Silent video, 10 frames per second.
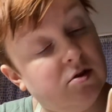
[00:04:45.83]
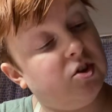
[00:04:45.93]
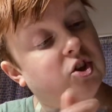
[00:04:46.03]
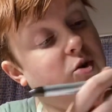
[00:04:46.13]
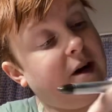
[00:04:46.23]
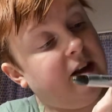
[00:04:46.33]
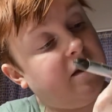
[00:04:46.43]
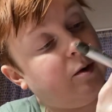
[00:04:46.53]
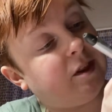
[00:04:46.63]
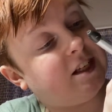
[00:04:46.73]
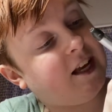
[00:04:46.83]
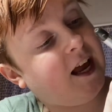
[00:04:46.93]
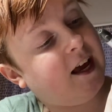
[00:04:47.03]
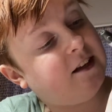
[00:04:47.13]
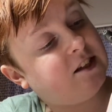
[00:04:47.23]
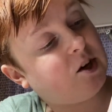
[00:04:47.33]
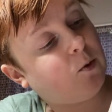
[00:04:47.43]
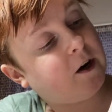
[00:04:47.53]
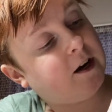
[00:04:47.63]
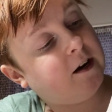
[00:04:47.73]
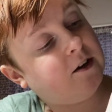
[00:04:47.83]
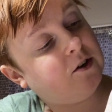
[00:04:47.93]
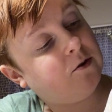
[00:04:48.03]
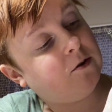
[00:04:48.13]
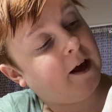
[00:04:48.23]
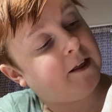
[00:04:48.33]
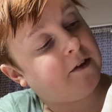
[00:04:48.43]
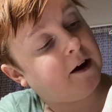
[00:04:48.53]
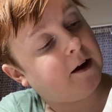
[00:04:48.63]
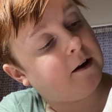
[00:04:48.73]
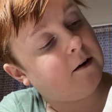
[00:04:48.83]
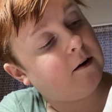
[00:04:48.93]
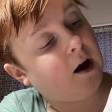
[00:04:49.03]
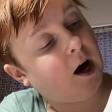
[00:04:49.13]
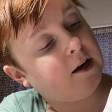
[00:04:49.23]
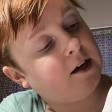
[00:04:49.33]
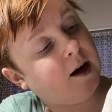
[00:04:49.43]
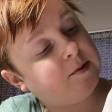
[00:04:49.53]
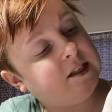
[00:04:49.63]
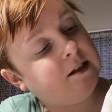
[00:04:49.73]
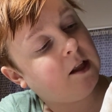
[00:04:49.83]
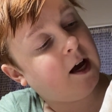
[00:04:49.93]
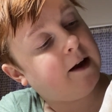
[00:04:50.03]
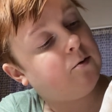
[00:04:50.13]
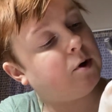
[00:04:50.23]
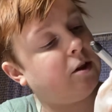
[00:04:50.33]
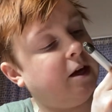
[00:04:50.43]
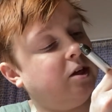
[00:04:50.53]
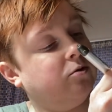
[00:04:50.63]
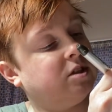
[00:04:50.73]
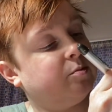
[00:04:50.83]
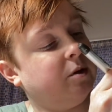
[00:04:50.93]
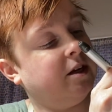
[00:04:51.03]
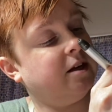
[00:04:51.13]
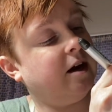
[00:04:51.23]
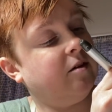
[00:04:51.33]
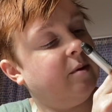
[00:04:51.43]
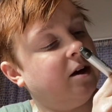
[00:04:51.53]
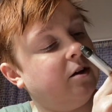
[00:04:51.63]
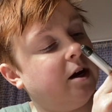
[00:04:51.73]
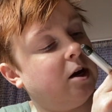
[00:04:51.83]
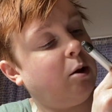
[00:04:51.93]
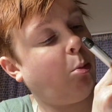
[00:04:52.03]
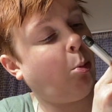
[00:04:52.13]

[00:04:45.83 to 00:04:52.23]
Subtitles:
do anything with this head, so we're gonna do like the autopsy line where like you split down the middle here.